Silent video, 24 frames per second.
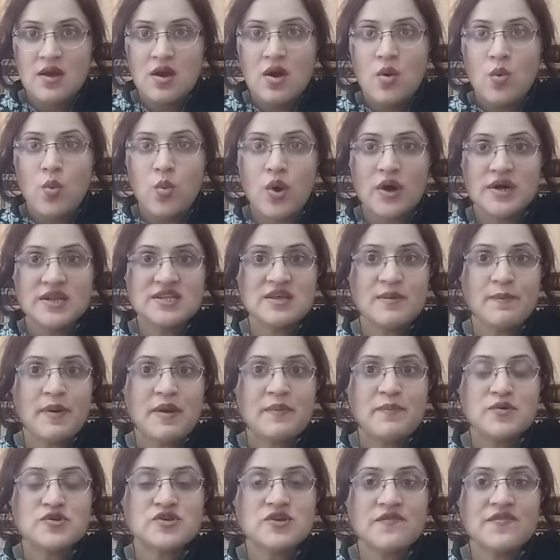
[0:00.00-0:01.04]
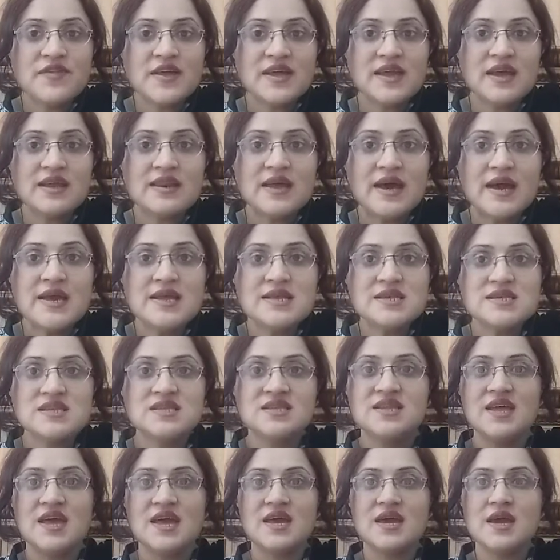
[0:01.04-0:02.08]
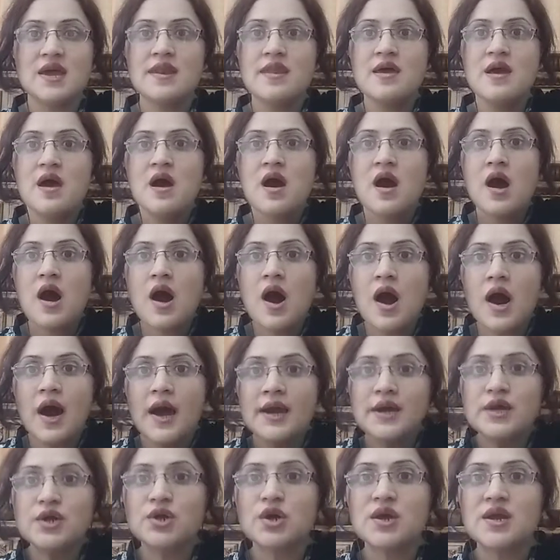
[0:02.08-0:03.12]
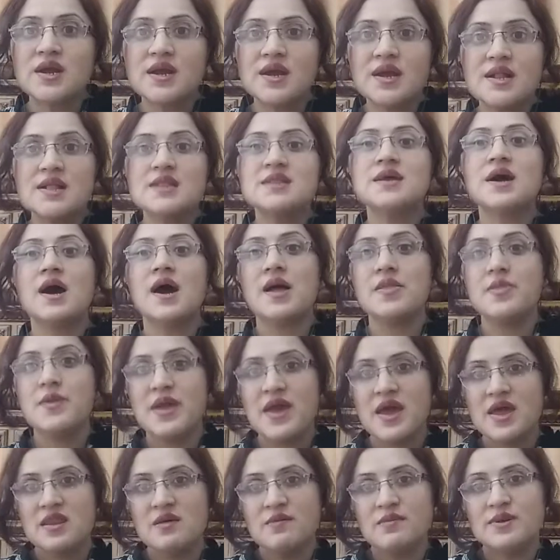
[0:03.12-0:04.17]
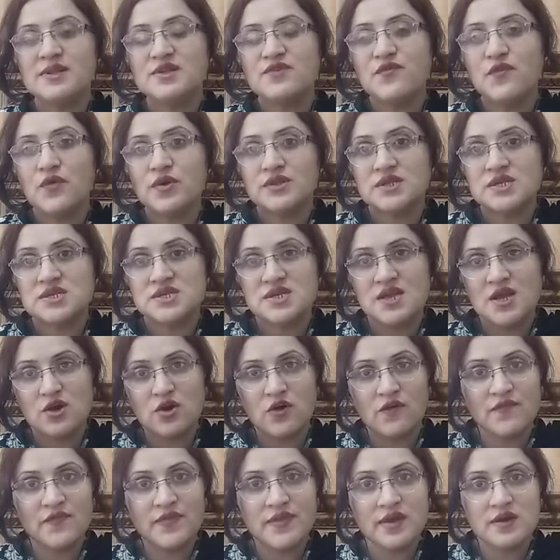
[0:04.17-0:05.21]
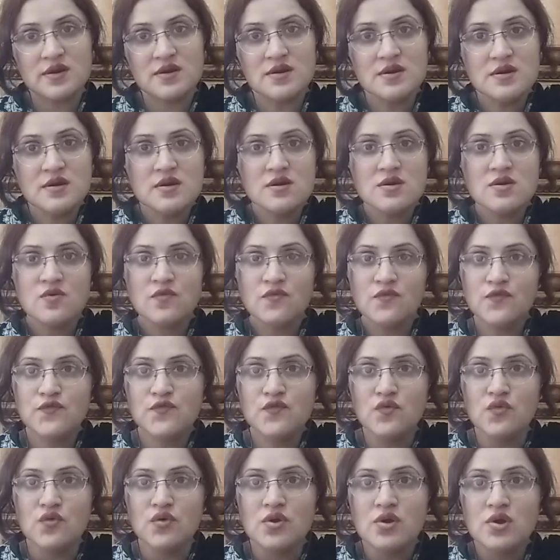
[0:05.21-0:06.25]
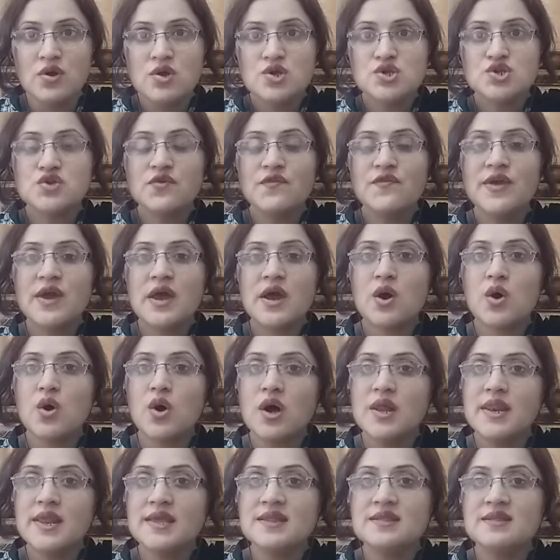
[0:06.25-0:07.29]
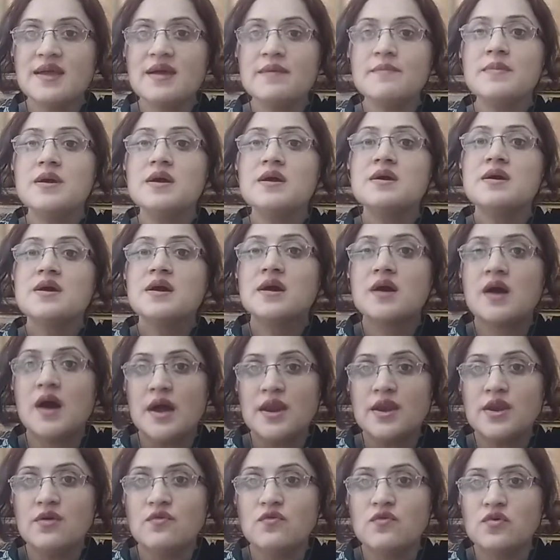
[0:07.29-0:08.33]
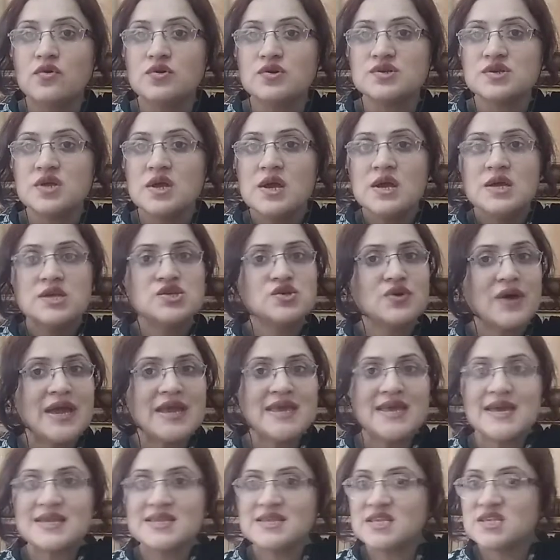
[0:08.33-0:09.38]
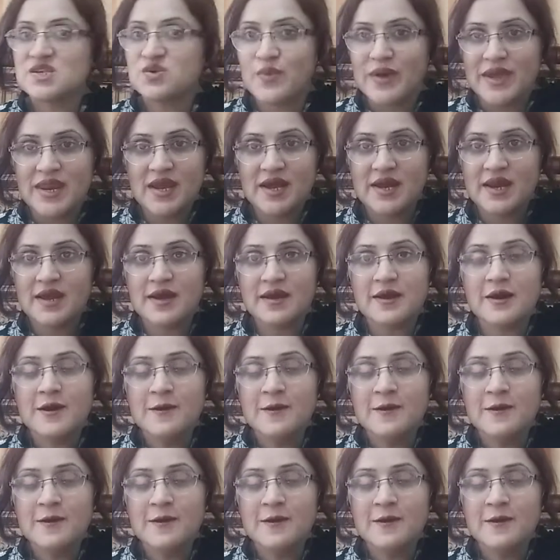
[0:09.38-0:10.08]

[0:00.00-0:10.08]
What is the purpose of the canines? They can hunt or kill the other animals for the sake of their food. So we are calling them carnivores. So I guess it's very clear.